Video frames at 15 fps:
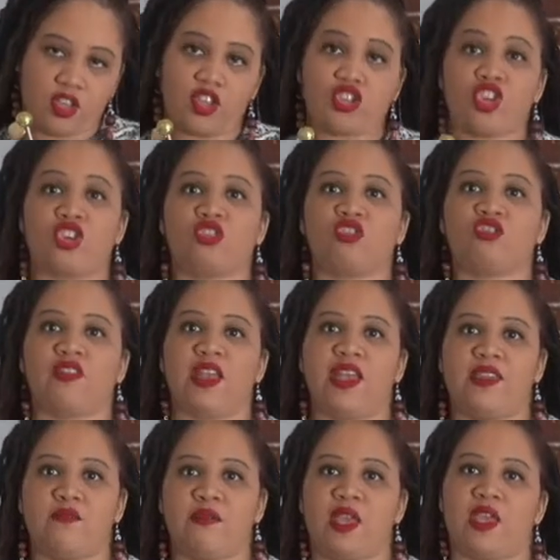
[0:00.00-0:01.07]
The
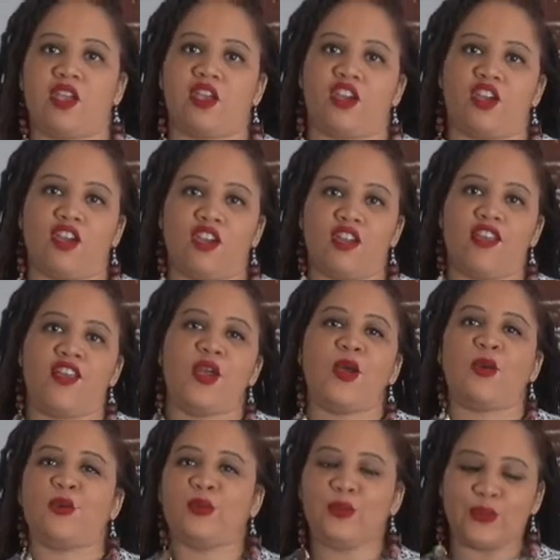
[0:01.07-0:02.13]
cran maker.
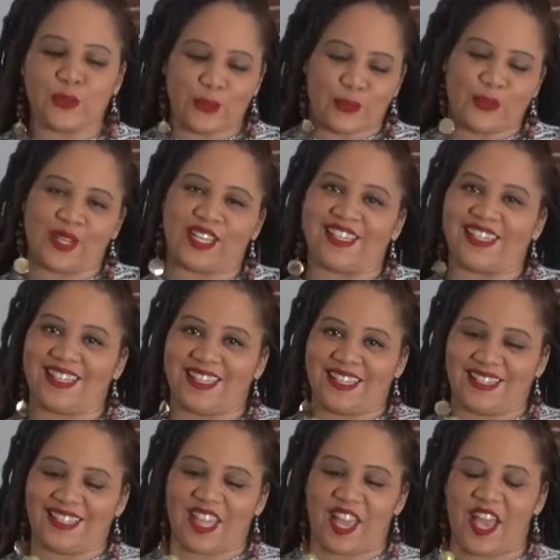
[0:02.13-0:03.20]
Ooh, I like
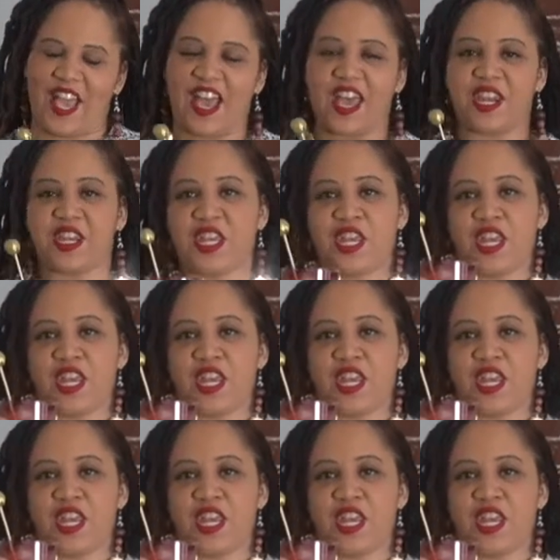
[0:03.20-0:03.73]
that.